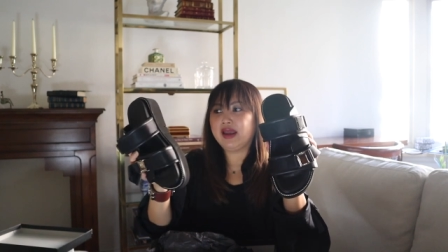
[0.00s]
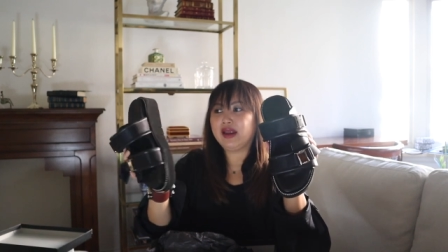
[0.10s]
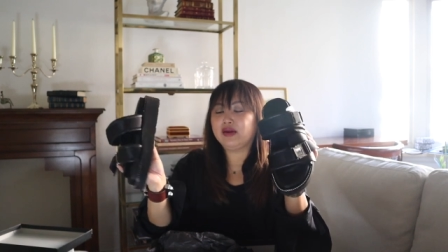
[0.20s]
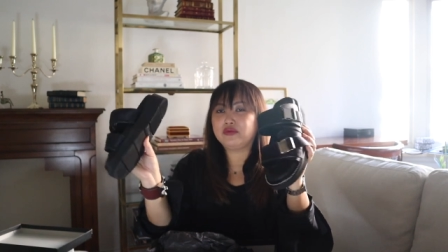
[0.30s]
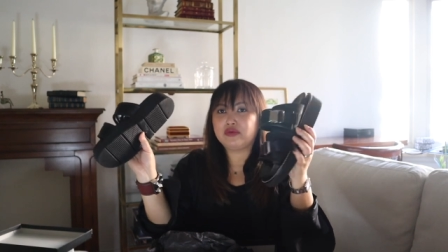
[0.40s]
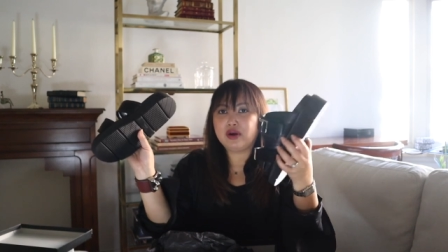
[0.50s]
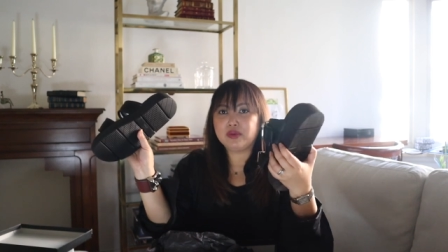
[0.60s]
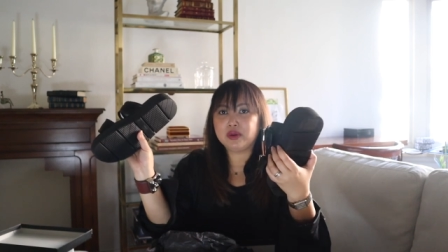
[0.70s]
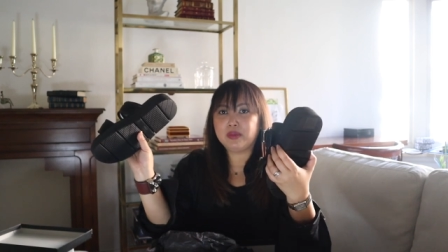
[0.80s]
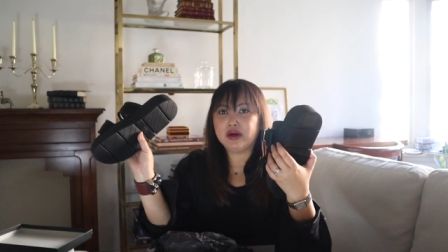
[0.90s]
and
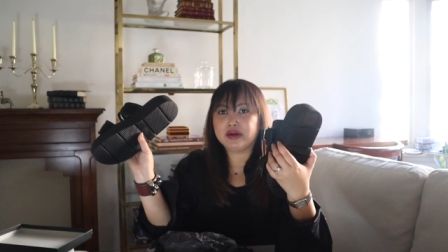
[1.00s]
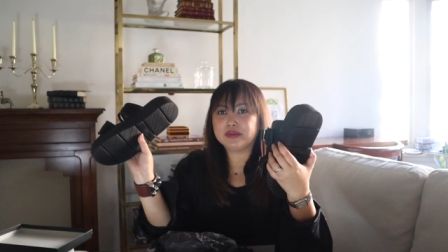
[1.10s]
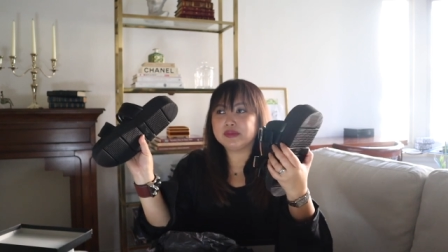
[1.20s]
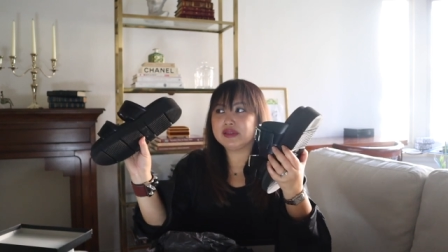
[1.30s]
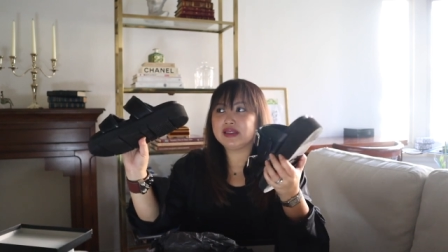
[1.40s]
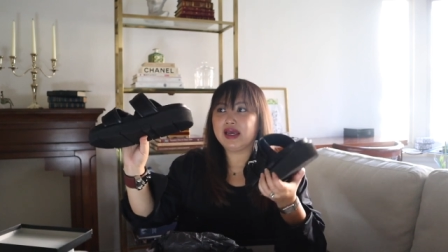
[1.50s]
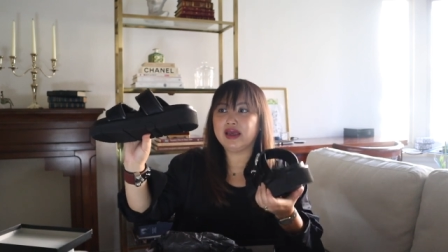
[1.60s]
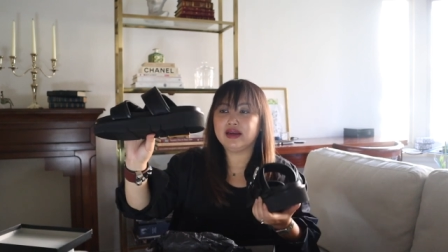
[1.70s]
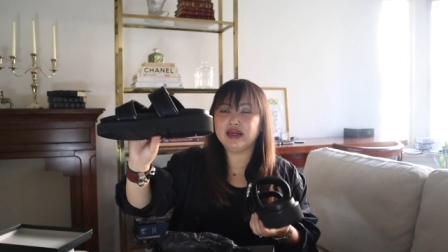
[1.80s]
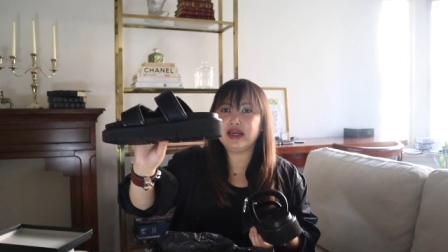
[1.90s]
rubber bottoms
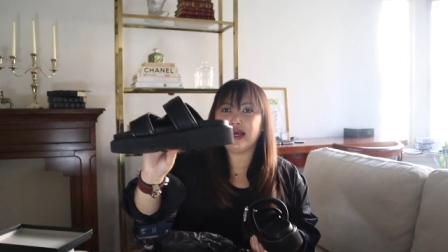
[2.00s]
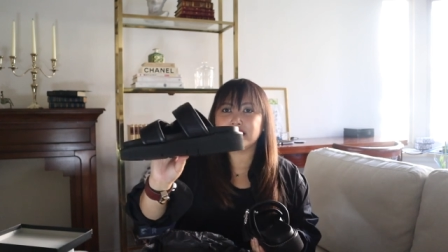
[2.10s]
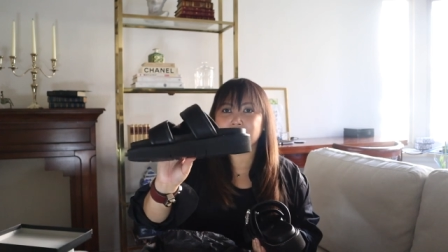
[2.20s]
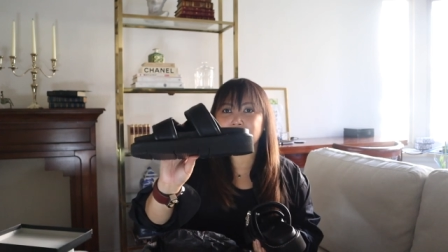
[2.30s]
and it has a